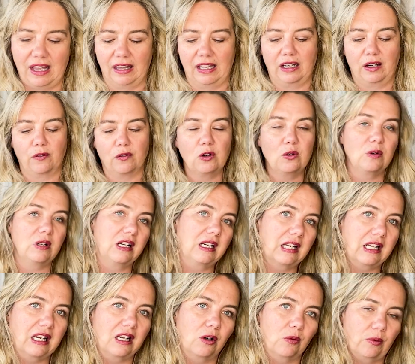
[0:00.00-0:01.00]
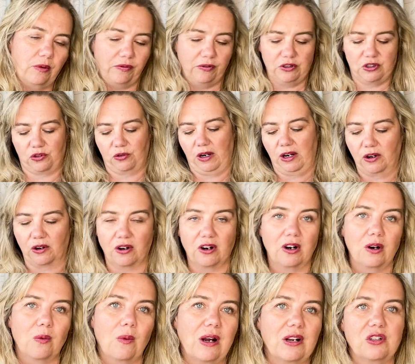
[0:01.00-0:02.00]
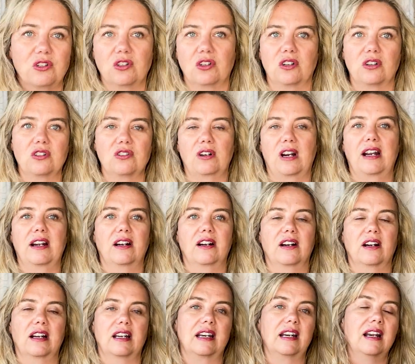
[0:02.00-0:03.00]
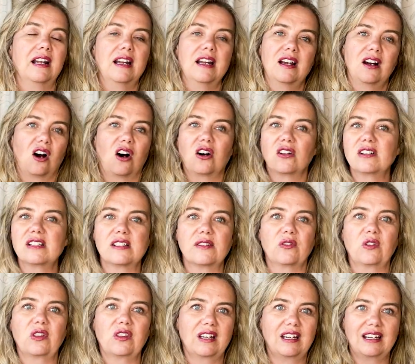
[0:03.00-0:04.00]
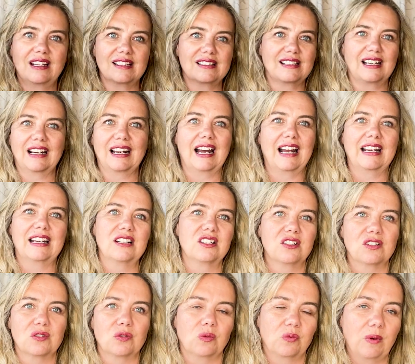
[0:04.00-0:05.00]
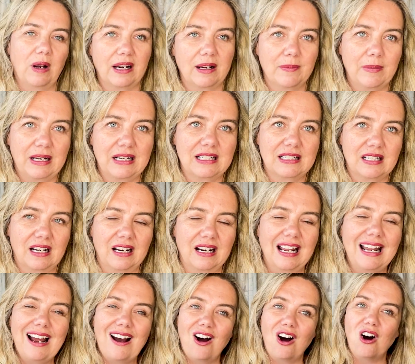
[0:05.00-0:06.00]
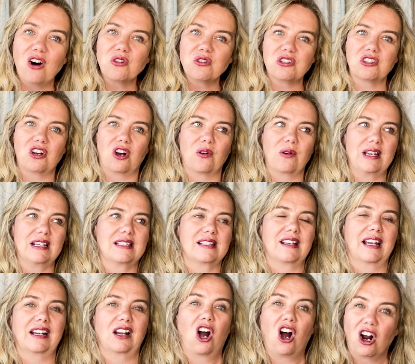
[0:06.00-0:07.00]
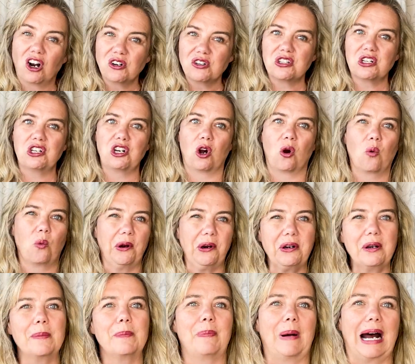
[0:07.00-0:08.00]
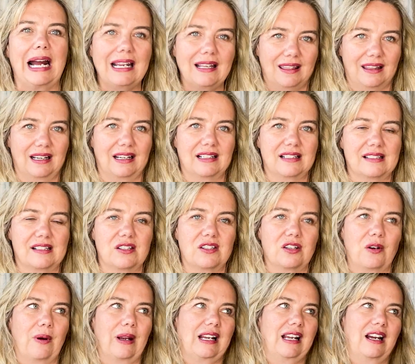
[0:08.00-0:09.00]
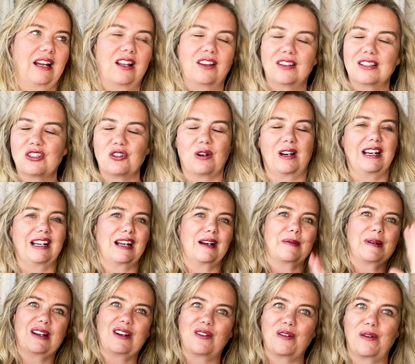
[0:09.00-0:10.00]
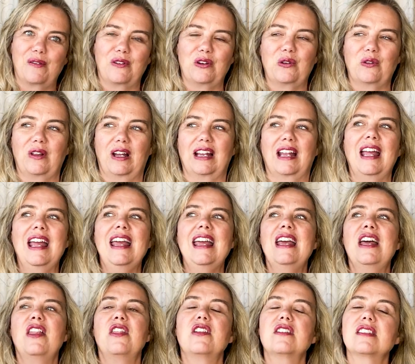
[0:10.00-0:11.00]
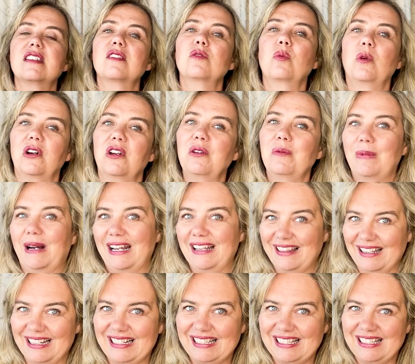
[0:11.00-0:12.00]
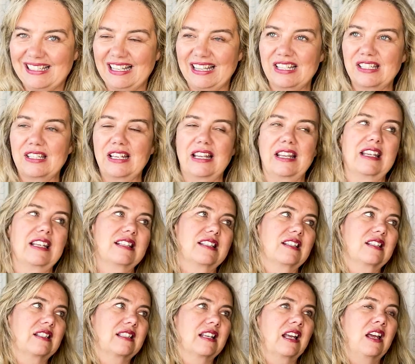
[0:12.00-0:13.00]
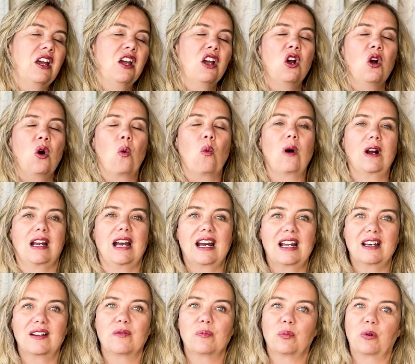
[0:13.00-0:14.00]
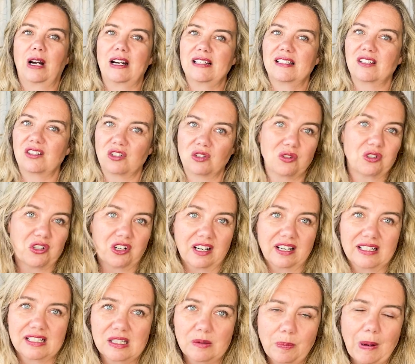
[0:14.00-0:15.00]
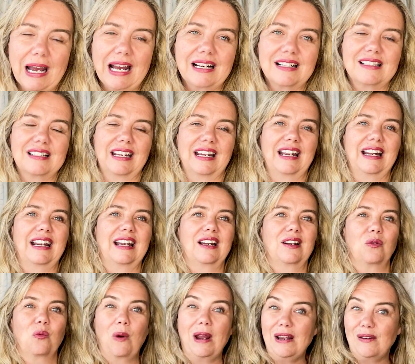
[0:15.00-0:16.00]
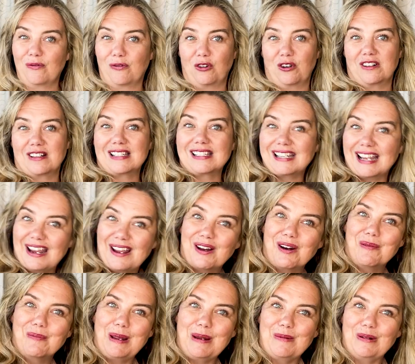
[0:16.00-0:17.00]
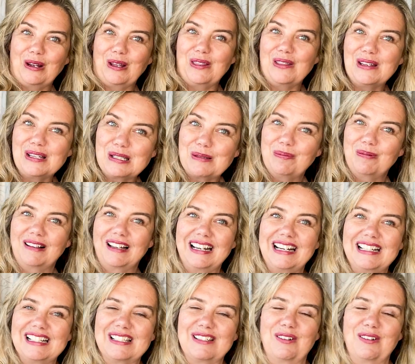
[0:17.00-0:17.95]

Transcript: Like if you need to get a refrigerator or a washer or dryer and all these different things, like I can just recommend a ton. Also, it's like hard to know where to buy things. And so on the training hub, I overview like, this is where you buy this. And this is what kind of prices you should expect and wait for a sale maybe on this place.